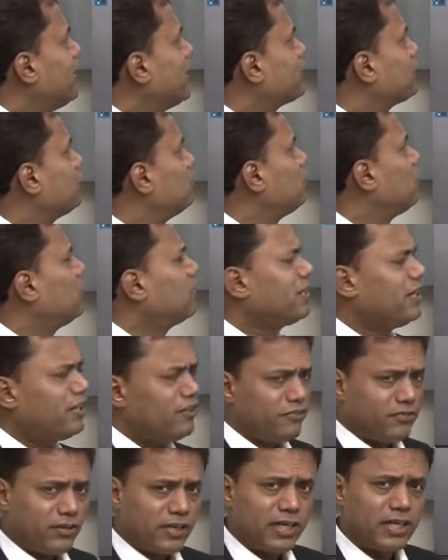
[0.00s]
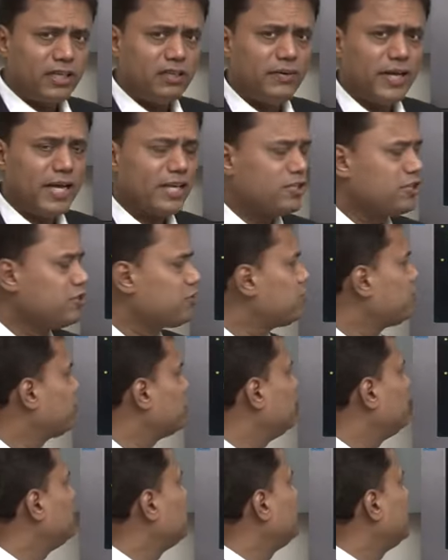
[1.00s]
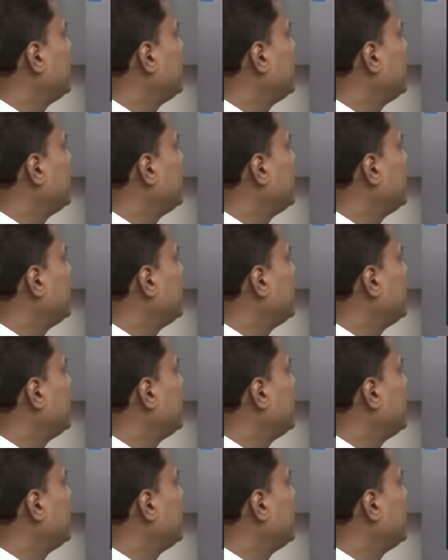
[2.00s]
action. What kind of corrective actions you can